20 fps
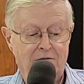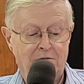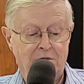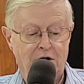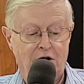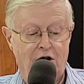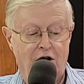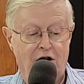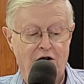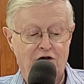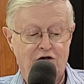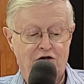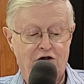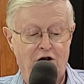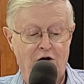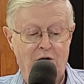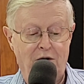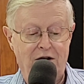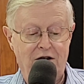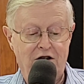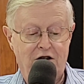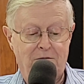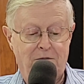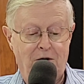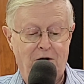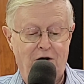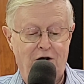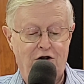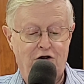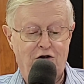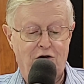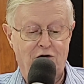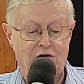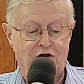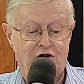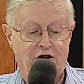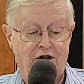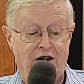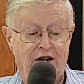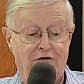but also in spiritual
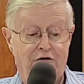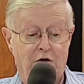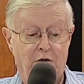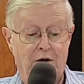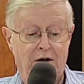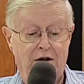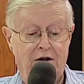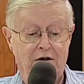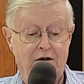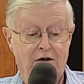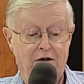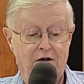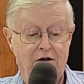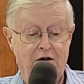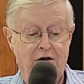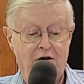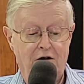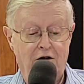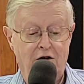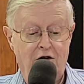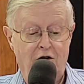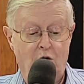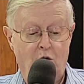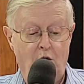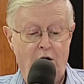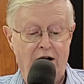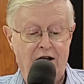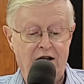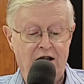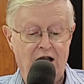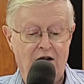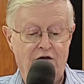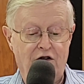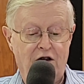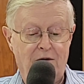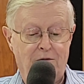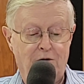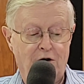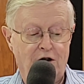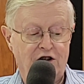slavery. We are never
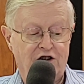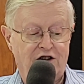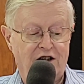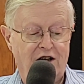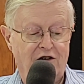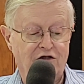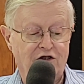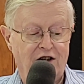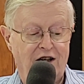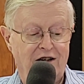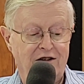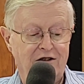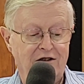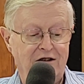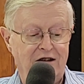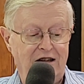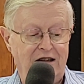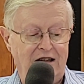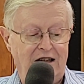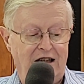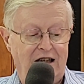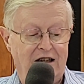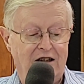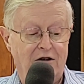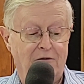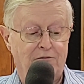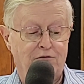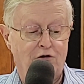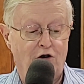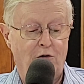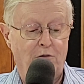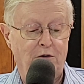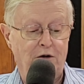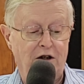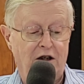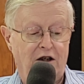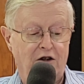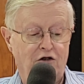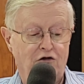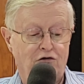to put ourselves under the
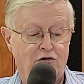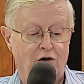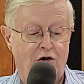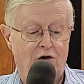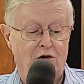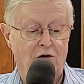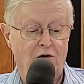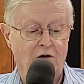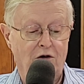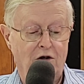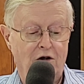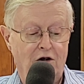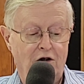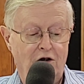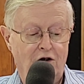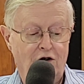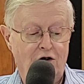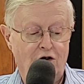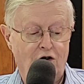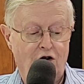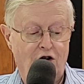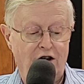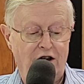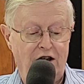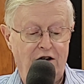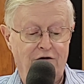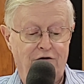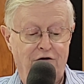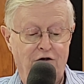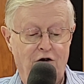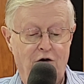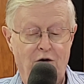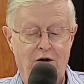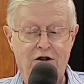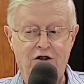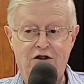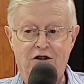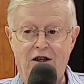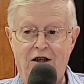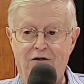inappropriate control or
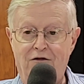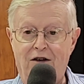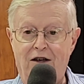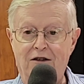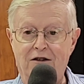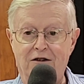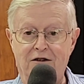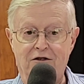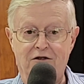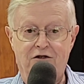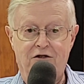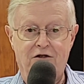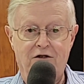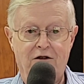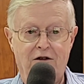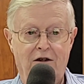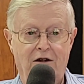influence of others.